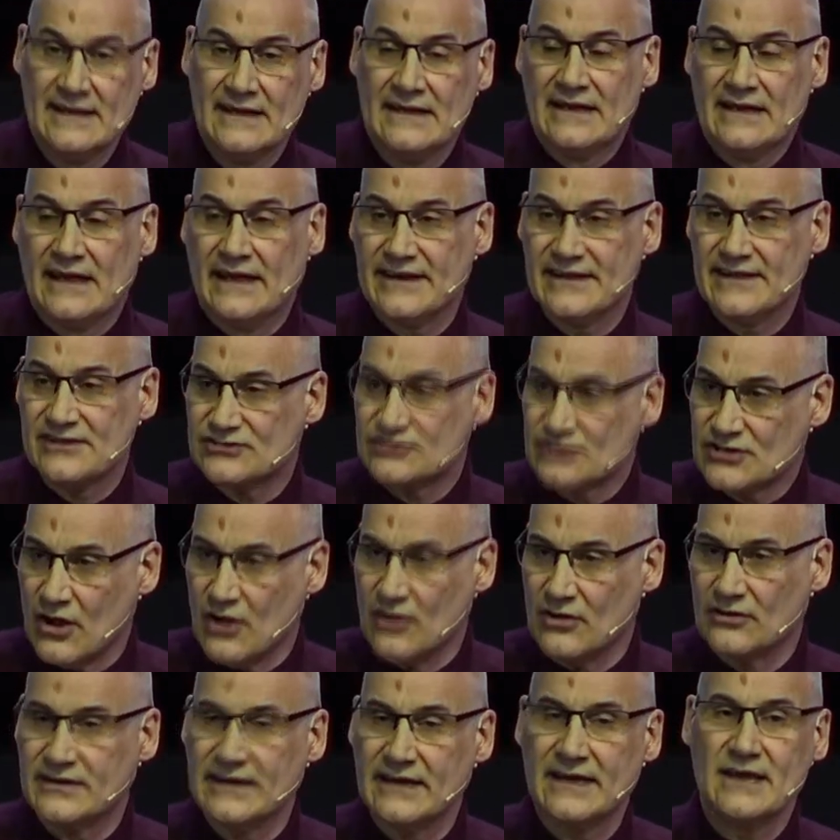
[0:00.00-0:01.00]
And he's
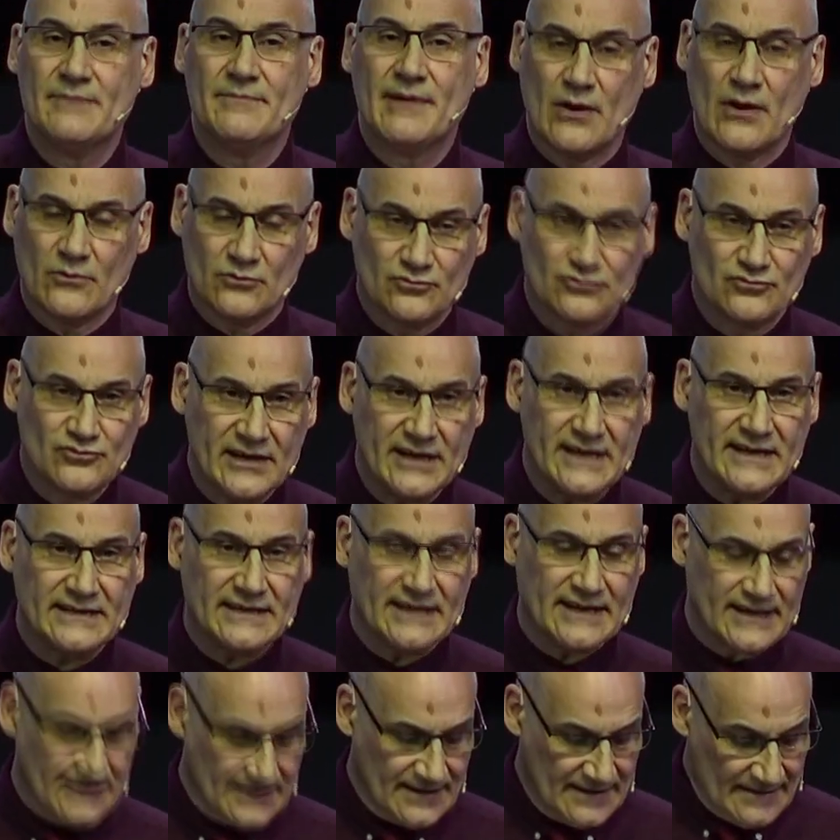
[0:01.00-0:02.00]
talking about
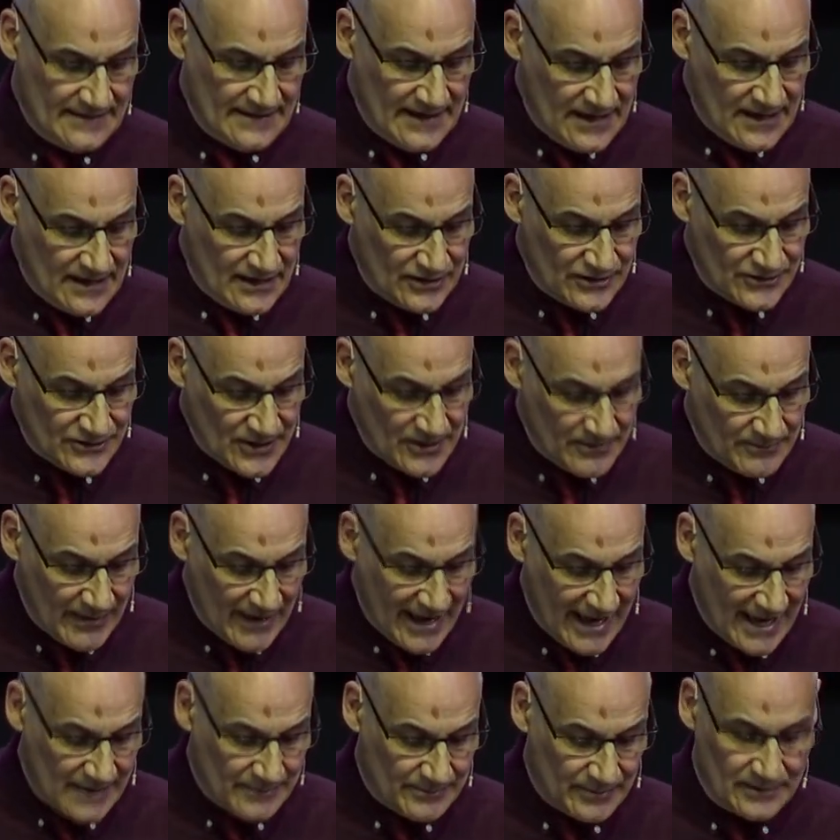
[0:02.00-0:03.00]
reading the
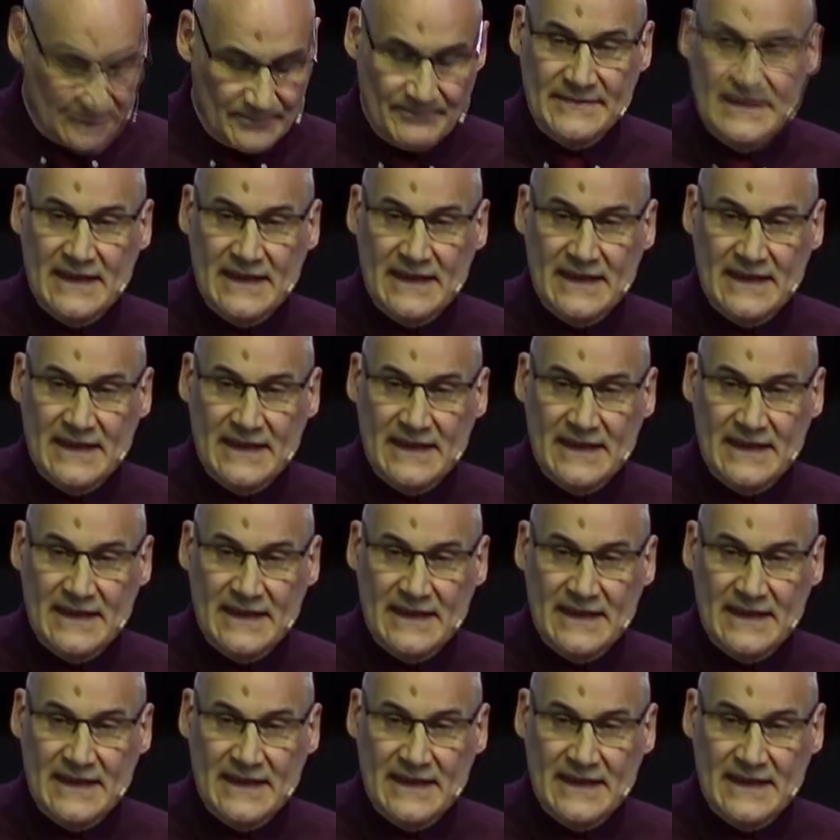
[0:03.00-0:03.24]
Bible.